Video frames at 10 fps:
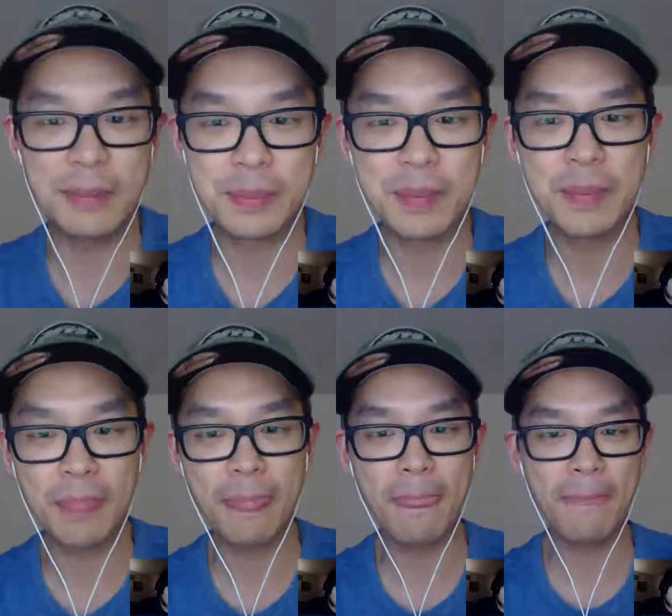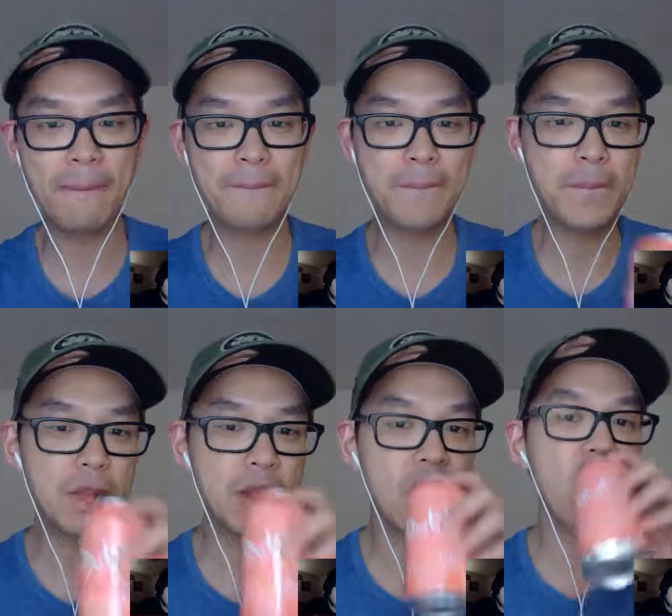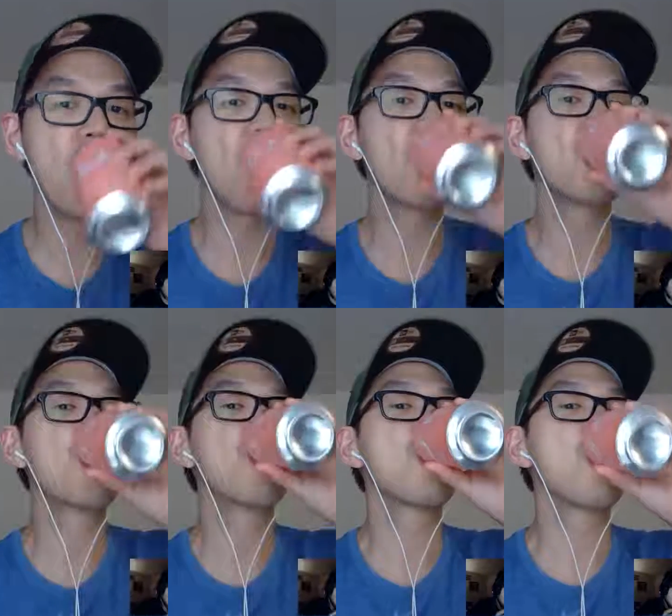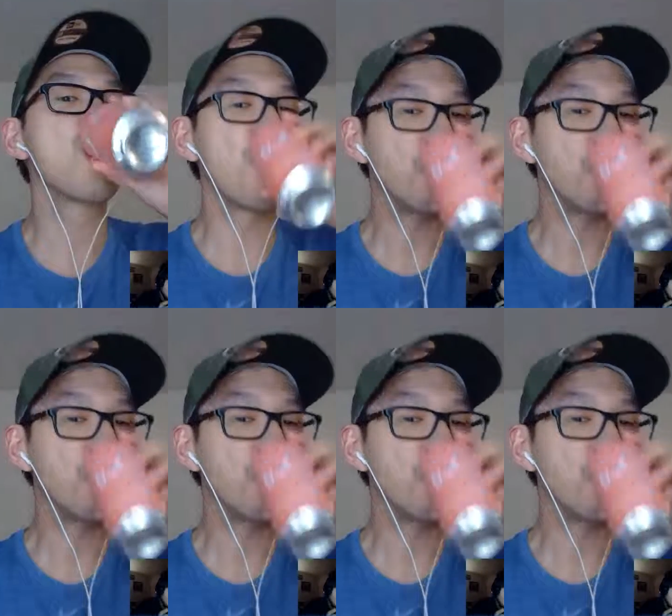Where I was going with that was, if you enjoy